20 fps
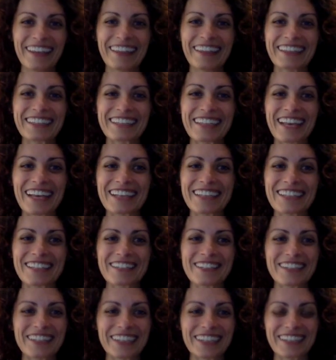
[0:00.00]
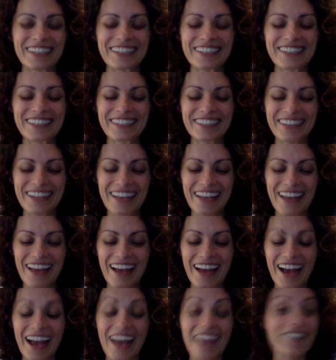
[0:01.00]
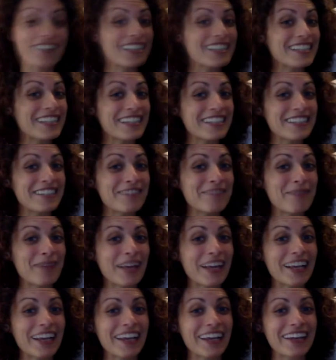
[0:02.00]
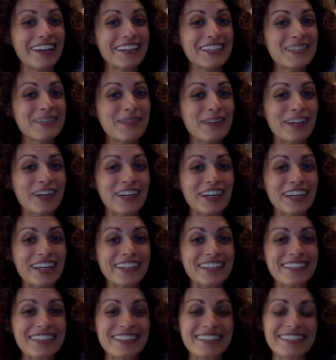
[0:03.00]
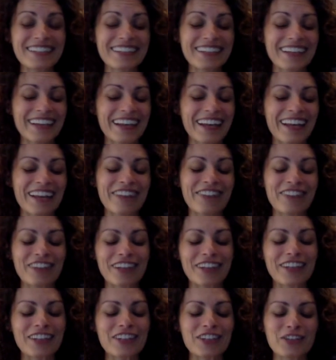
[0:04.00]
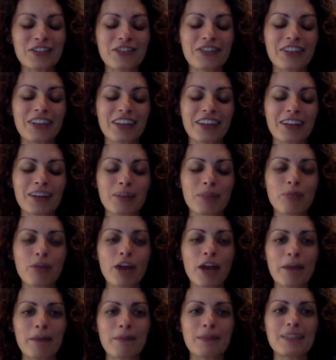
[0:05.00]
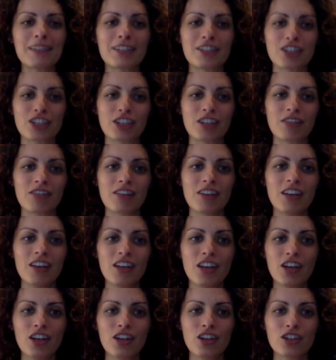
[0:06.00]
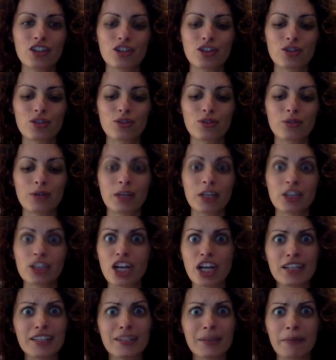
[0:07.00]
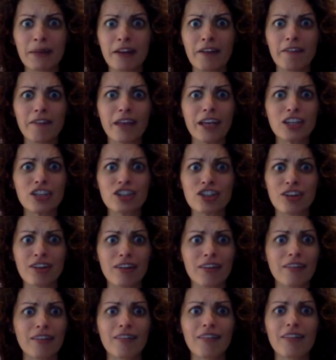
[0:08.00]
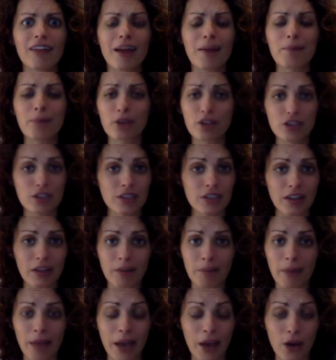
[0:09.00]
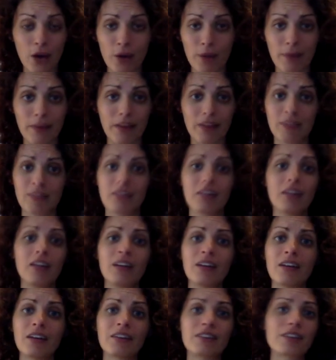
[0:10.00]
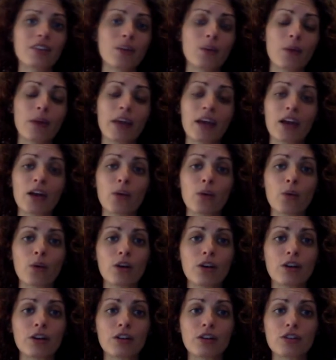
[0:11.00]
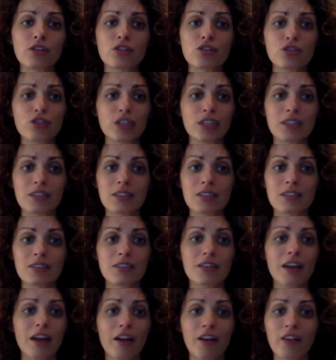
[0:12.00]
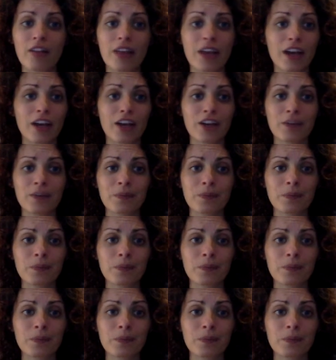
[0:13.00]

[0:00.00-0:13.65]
in these last two years. I have extensive Medicaid experience, and I really do feel in a prime position to inject some innovation and personal empowerment into the way our world treats healthcare.